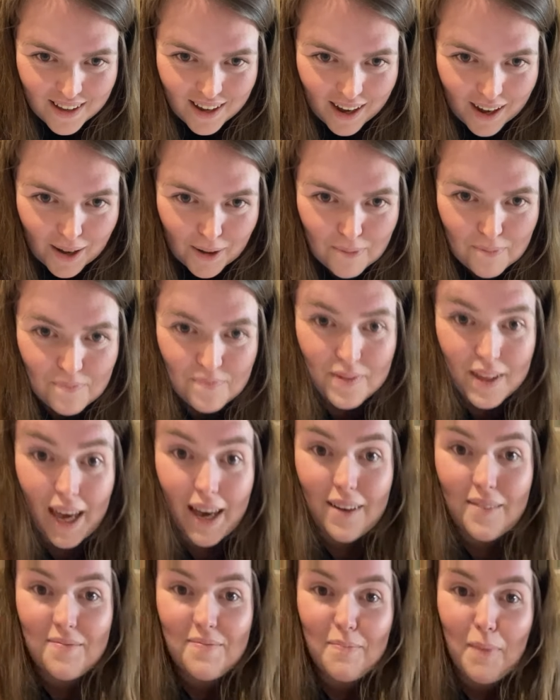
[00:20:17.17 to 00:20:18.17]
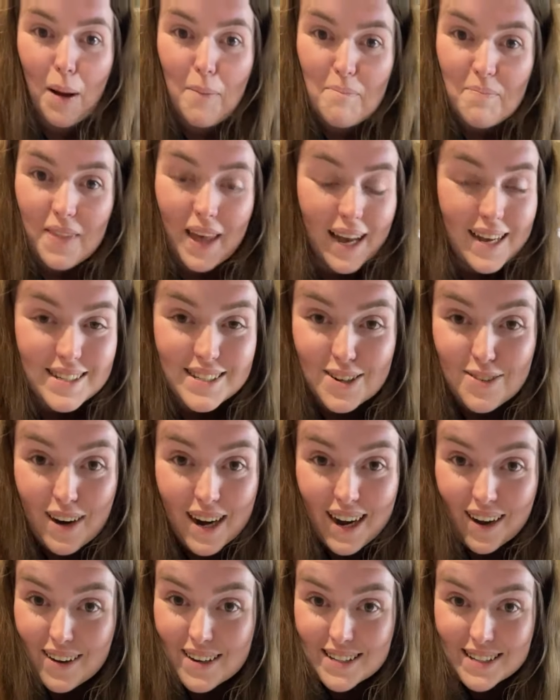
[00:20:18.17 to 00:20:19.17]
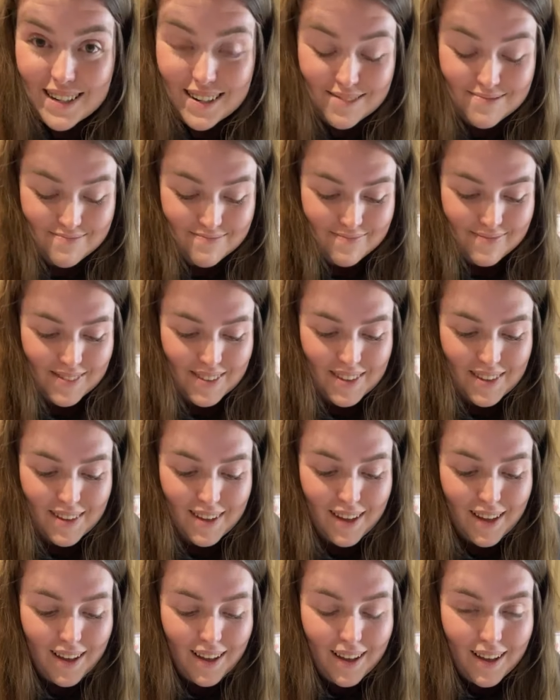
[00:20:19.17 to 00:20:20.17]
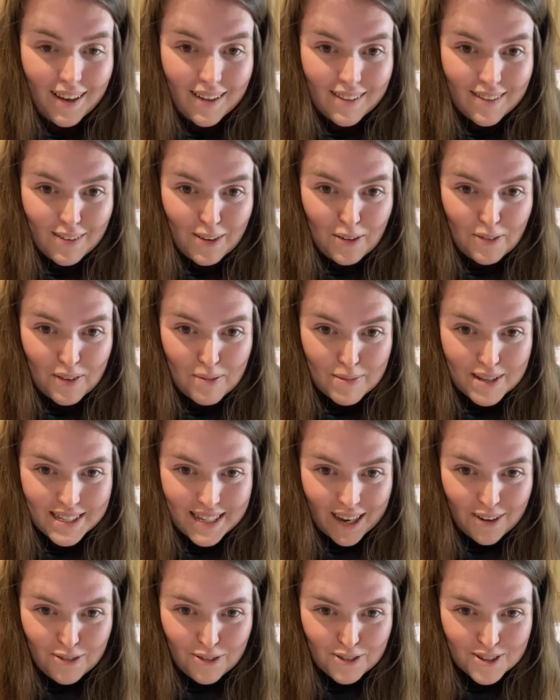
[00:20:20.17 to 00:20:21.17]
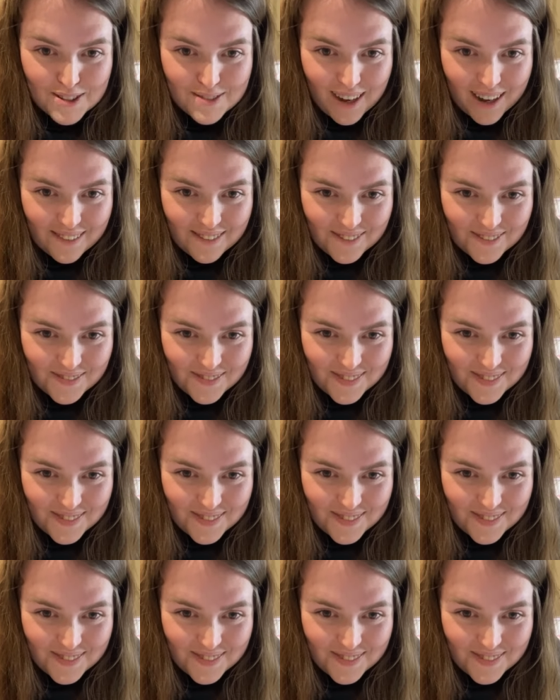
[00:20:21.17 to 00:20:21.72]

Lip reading: Yeah, mum, that is a great idea. Thought of it myself as well.